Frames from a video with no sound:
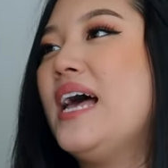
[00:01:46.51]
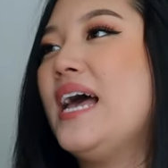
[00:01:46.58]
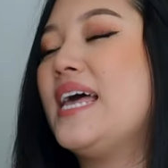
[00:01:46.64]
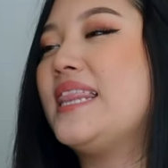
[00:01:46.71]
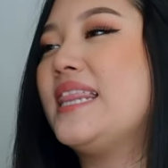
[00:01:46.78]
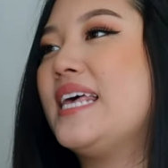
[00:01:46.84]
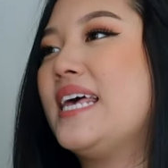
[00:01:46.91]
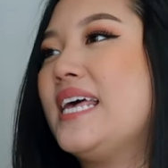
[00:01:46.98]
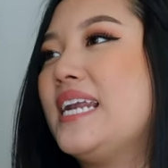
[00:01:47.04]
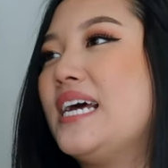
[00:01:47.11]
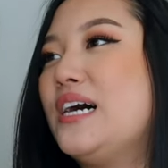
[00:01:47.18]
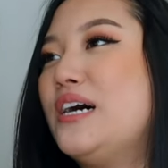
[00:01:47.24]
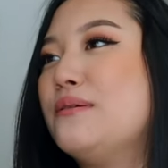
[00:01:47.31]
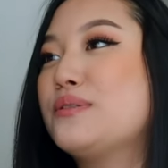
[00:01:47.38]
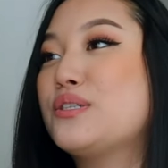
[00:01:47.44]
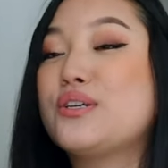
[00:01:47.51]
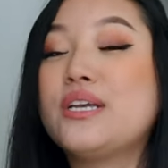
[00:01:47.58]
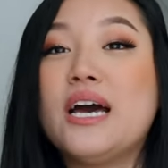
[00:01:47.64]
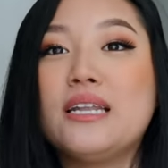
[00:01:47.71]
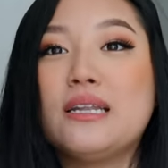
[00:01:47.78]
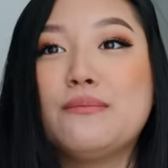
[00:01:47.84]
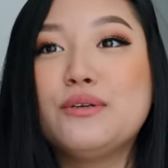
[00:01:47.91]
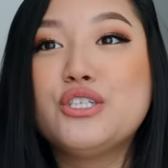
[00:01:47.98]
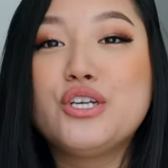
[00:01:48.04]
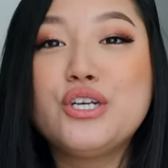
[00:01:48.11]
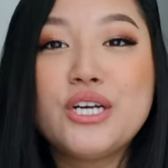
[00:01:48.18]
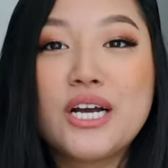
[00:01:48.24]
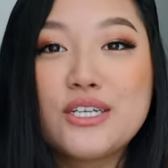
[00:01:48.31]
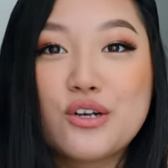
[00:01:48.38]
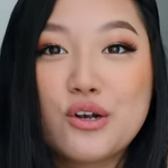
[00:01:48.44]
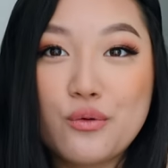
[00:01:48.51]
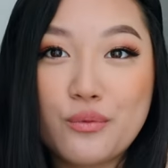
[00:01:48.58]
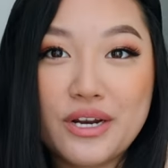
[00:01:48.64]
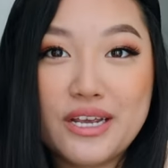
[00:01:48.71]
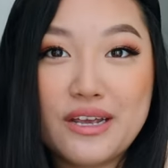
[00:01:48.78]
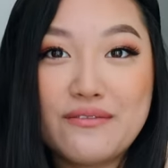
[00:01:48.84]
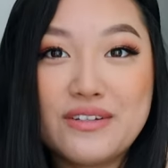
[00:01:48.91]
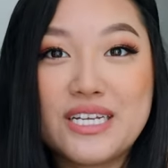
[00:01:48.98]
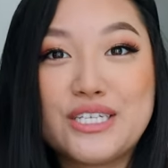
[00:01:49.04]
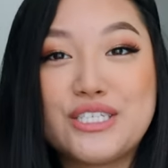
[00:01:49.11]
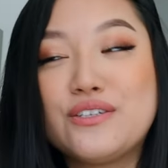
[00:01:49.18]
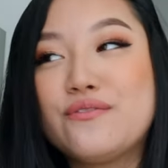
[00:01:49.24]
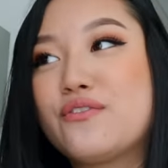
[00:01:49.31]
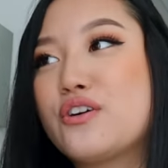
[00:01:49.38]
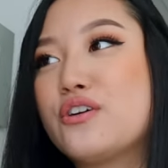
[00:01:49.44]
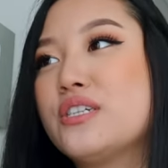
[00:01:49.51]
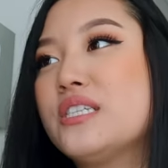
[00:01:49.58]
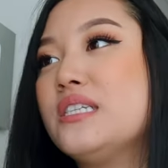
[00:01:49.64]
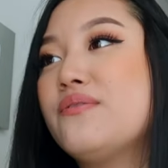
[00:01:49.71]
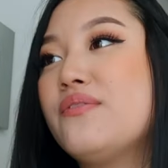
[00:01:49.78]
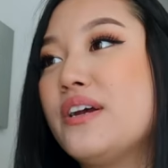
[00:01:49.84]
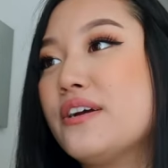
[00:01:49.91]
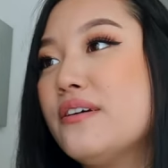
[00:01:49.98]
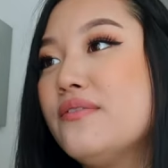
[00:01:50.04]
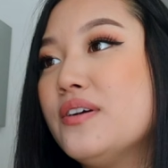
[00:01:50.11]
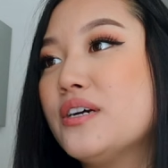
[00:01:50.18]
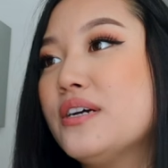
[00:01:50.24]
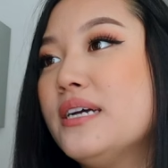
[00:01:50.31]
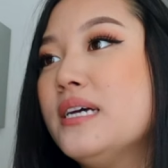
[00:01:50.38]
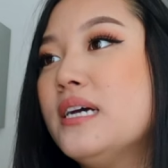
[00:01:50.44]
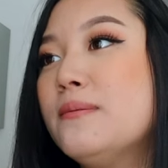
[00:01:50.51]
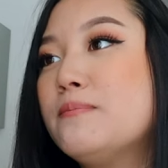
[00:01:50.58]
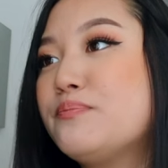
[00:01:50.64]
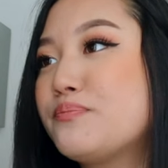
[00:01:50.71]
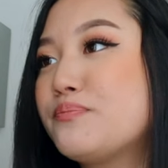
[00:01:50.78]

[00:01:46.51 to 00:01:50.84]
and then, um, so yeah, let me show you guys her wedding invitation first. It's very, very